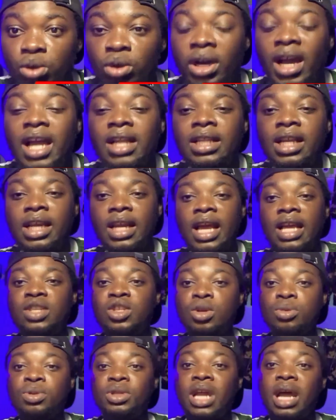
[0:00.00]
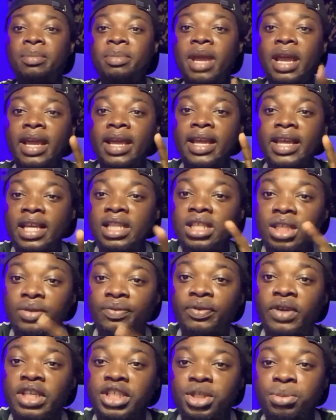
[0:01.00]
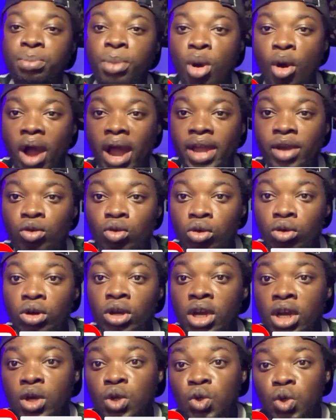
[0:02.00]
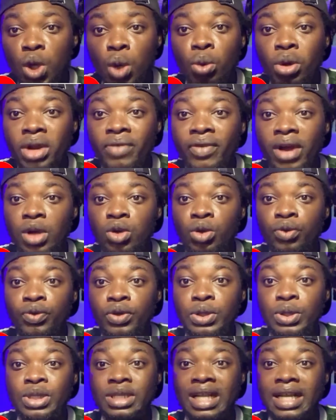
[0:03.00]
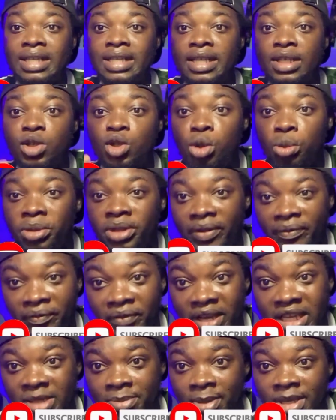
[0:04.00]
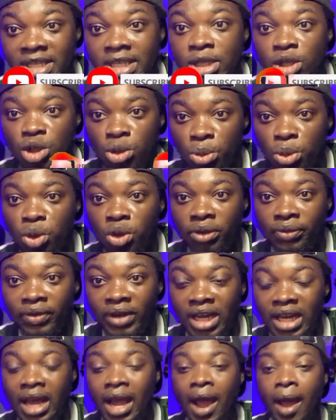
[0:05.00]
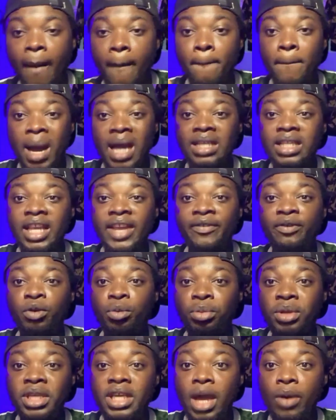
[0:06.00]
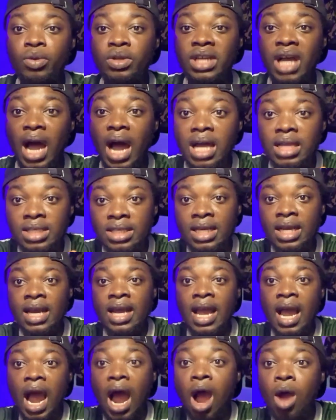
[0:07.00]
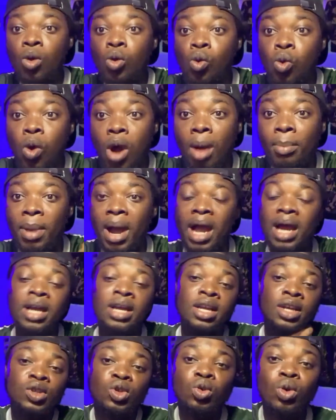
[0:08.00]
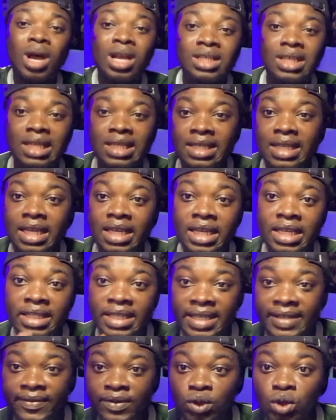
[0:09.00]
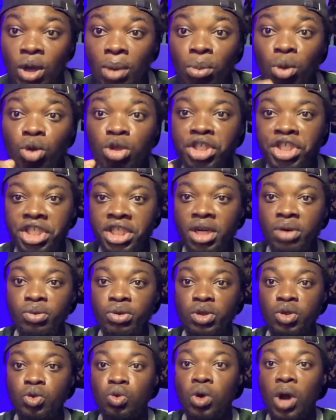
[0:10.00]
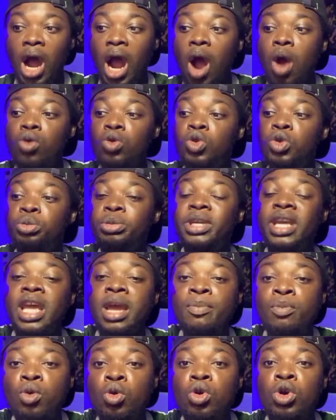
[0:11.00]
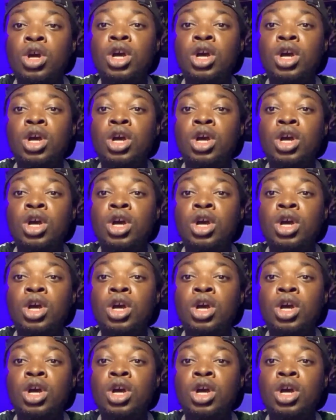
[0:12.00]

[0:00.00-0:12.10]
kindly like, subscribe, and hit the notification bell icon so that whenever I do videos like this, you'll be the first person to be notified. But if you've been here with us, Aquaba. So as I said, in this video, I'm going to share with you how to be able